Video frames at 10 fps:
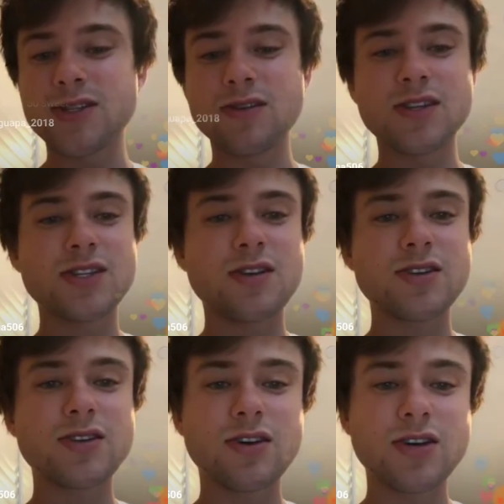So the
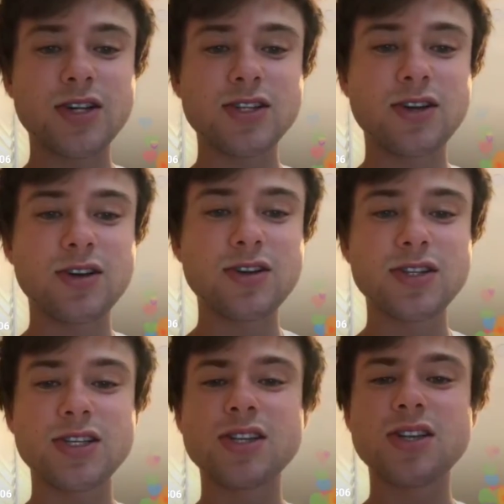song is called "Cause It
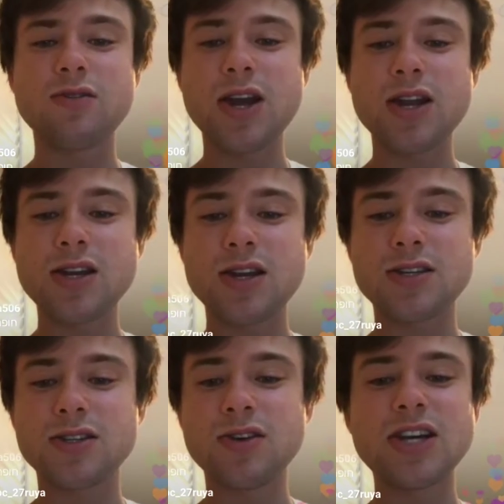Hurts." So this is a new
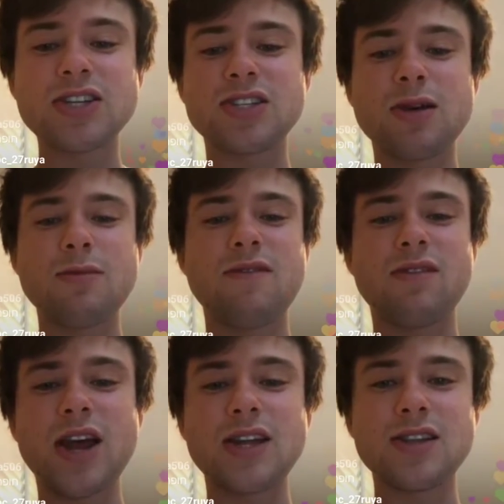idea. So you guys just tell me
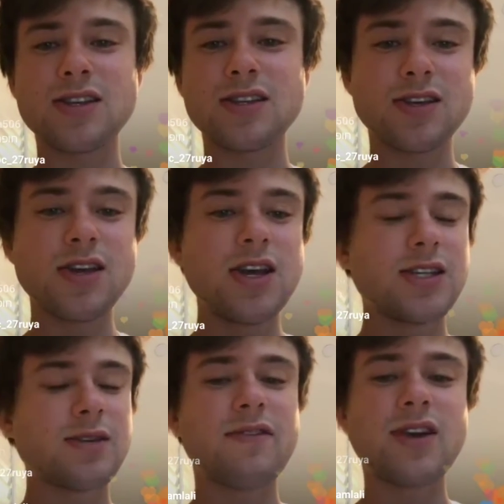if you like these.
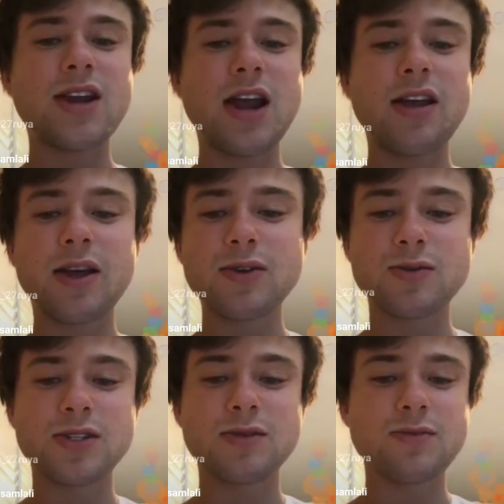So I'm figuring out like
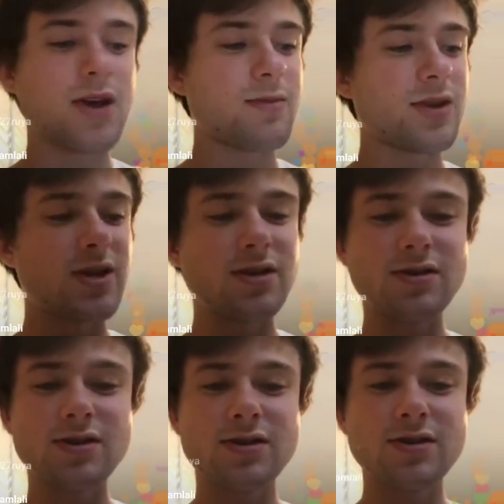which ones I'm gonna
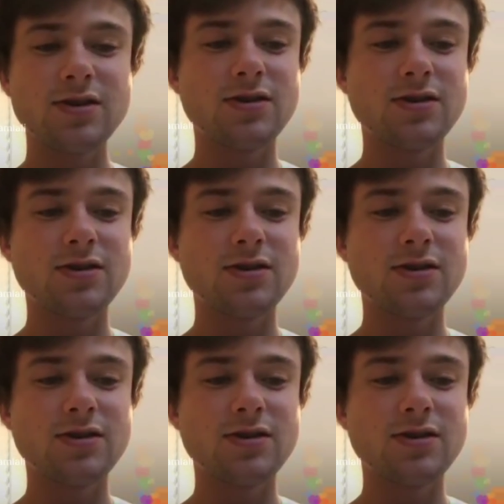use.